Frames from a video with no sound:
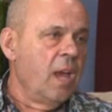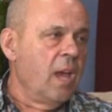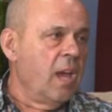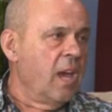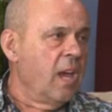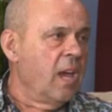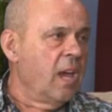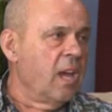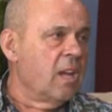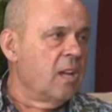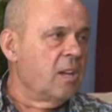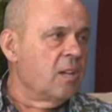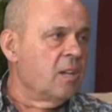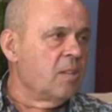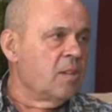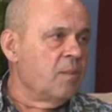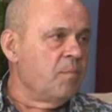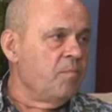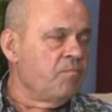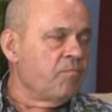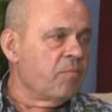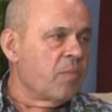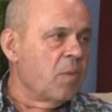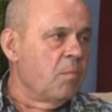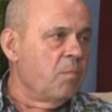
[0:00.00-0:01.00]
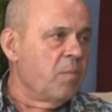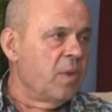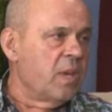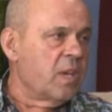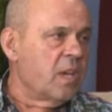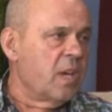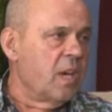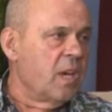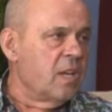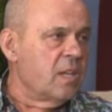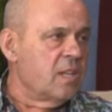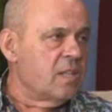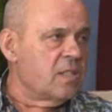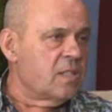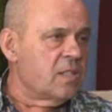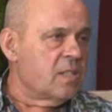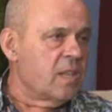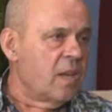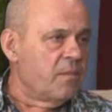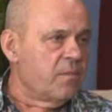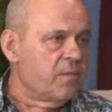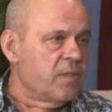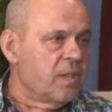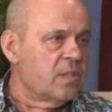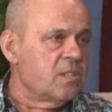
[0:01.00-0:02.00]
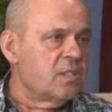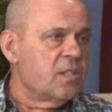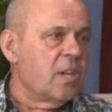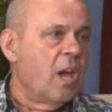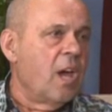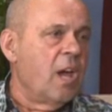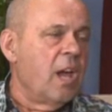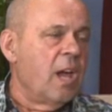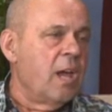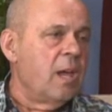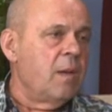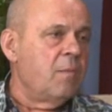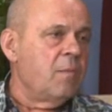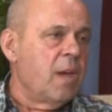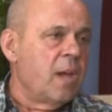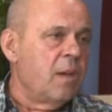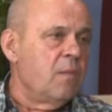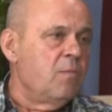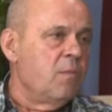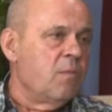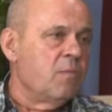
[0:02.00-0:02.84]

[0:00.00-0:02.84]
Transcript: and because at the time I